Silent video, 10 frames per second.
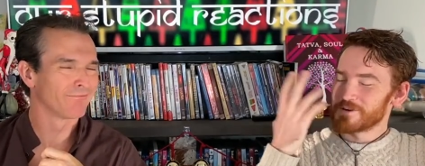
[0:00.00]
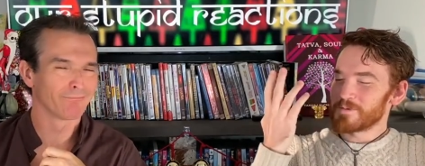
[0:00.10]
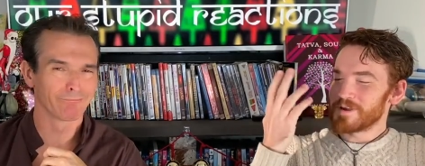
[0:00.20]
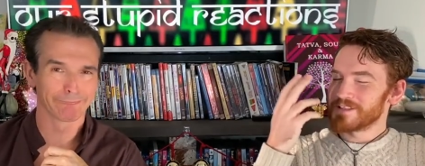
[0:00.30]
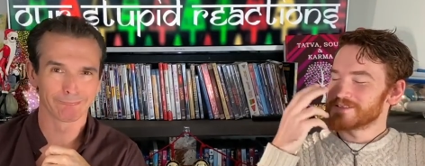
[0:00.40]
Speaker 1: I
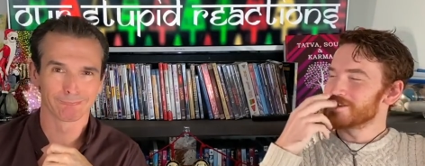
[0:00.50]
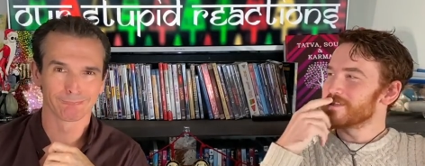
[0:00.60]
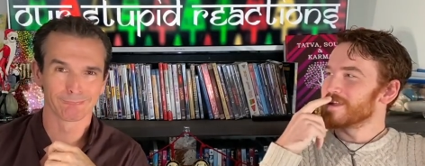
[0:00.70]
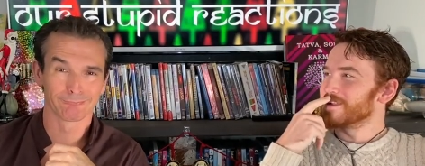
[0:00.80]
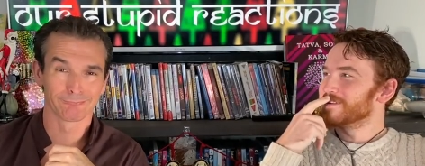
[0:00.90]
don't know why that's
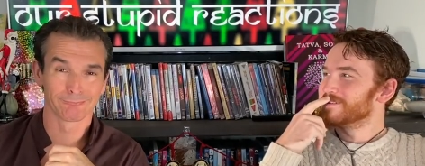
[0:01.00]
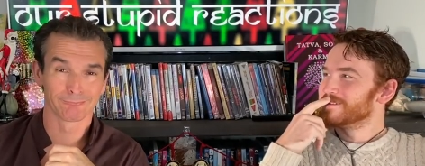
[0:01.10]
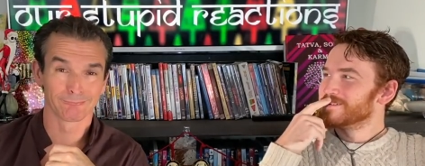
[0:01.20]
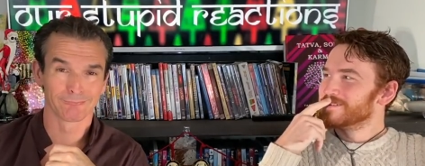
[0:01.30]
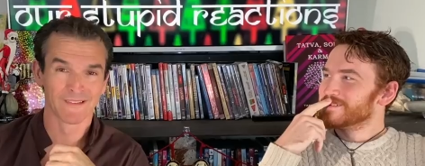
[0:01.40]
a thing.
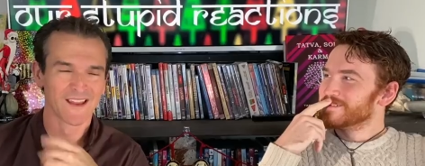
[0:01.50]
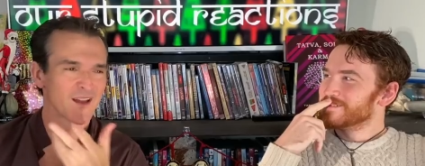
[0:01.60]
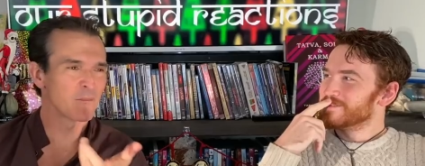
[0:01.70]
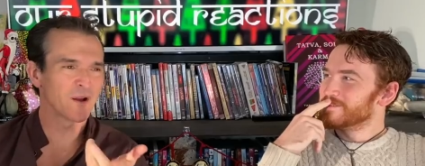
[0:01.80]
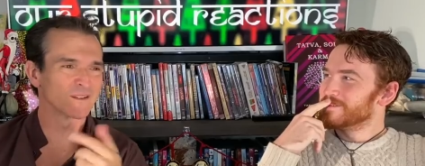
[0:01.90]

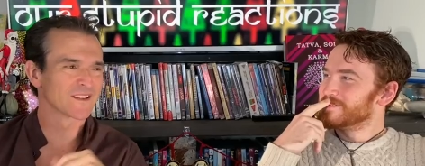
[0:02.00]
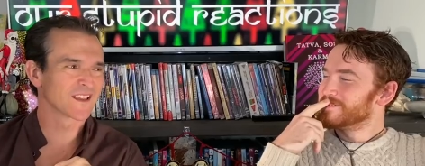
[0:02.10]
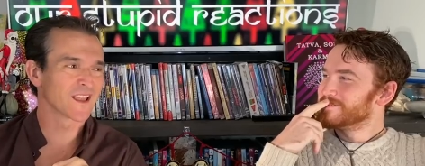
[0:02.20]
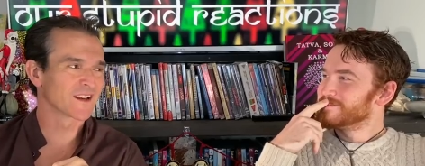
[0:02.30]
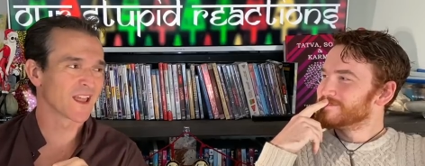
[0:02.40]

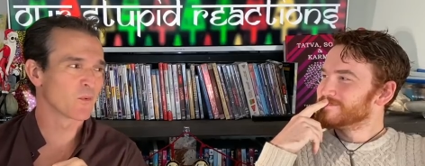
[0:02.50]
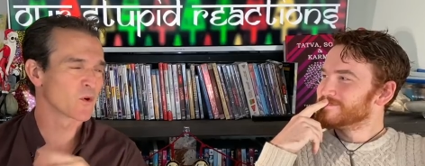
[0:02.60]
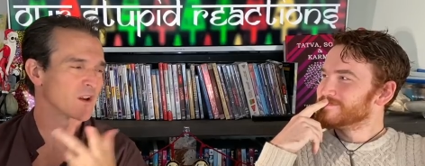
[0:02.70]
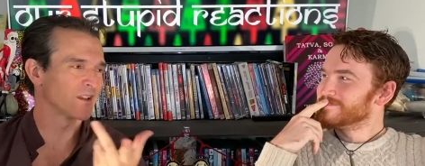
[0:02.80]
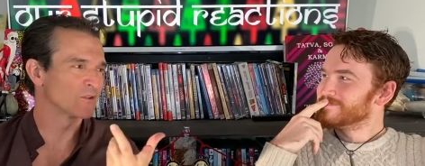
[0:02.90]
Speaker 2: Apparently, they like
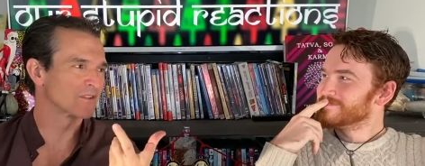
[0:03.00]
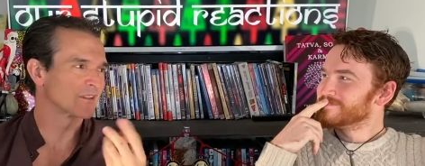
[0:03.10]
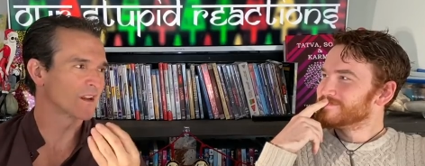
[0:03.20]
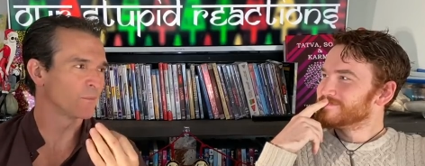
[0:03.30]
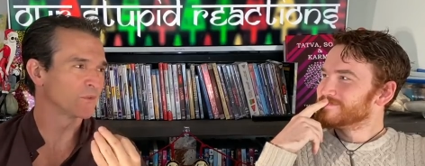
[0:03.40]
that word. I
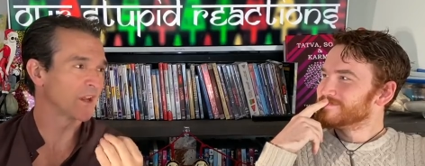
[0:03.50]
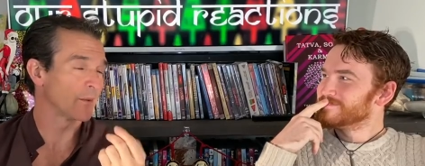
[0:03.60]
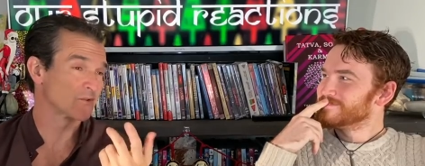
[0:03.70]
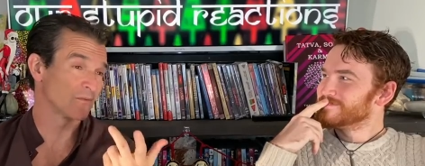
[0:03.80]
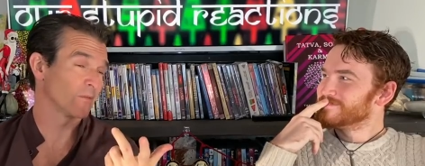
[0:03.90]
used it a couple
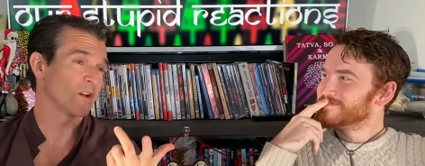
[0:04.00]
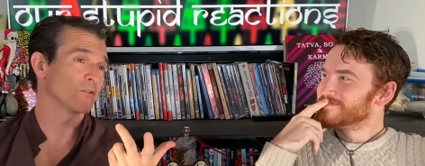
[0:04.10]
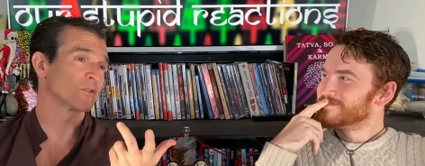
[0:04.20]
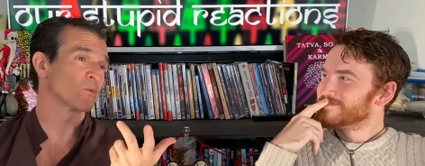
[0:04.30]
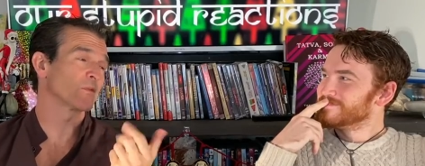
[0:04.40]
times, or
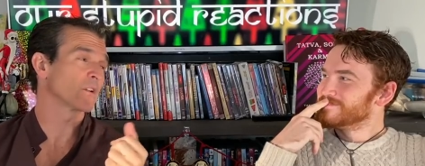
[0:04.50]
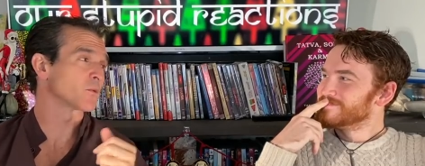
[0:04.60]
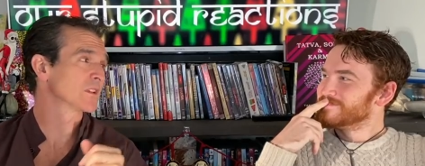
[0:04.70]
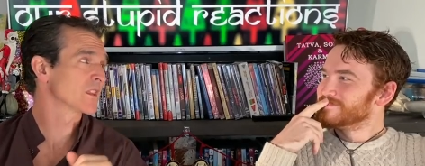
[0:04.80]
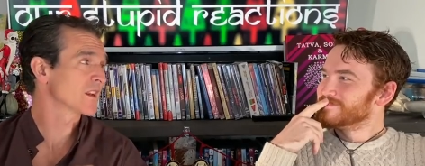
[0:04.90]
maybe I use it more
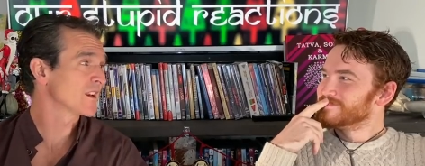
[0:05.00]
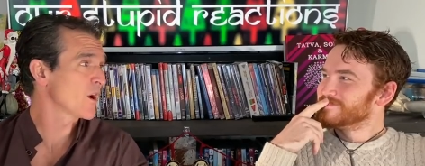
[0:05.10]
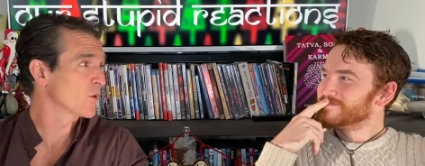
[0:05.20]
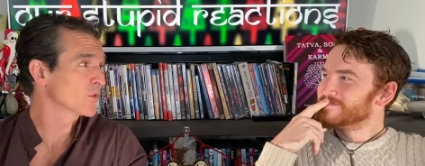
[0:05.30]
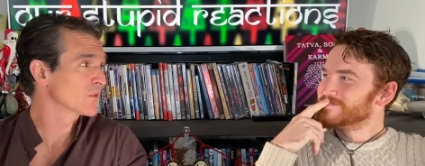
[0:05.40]
frequently than
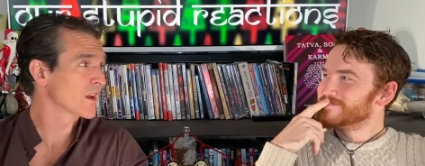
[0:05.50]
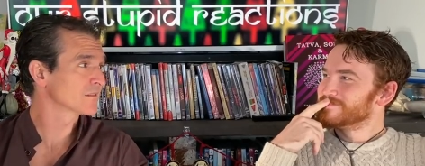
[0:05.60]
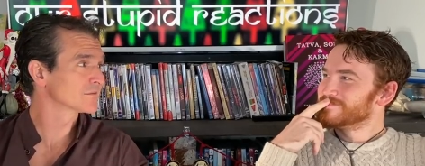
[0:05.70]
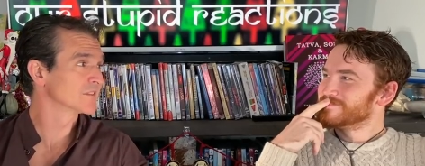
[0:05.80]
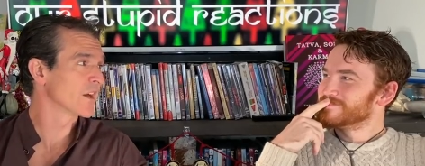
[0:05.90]
I know. And they're
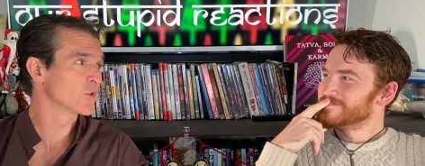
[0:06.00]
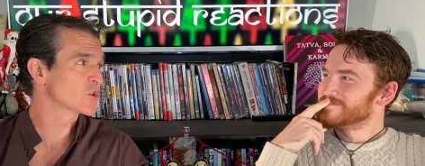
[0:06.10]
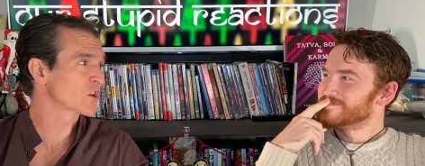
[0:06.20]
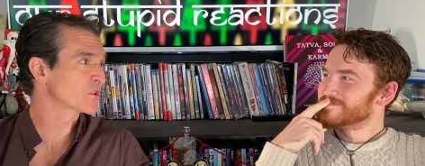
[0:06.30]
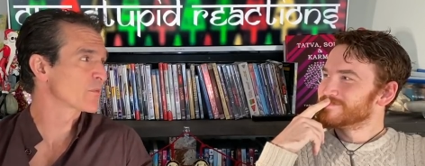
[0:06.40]
like,
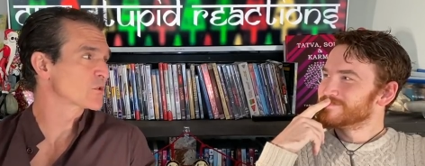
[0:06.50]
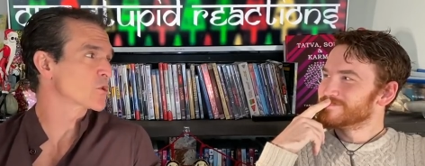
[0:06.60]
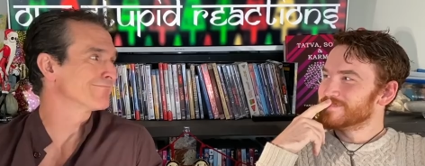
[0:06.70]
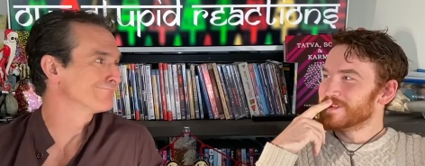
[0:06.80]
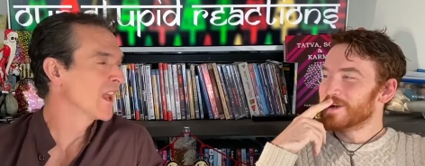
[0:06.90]
loving the
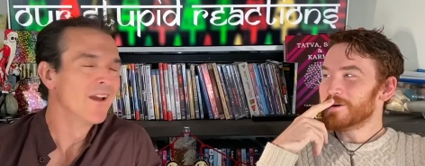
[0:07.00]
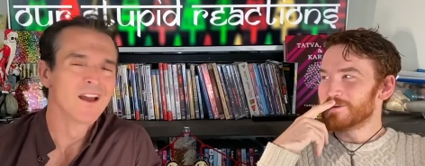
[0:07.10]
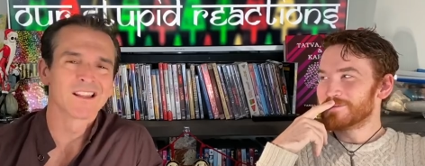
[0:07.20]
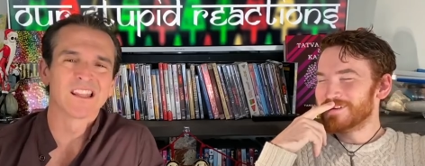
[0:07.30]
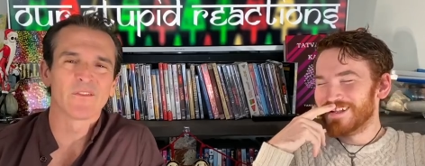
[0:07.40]
juxtaposition.
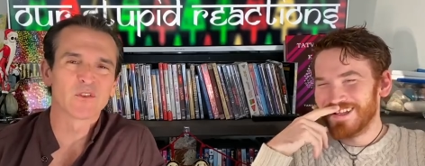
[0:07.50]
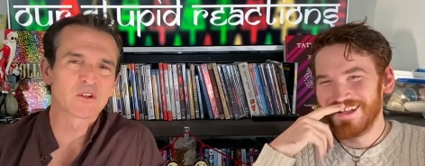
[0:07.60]
Oh, loving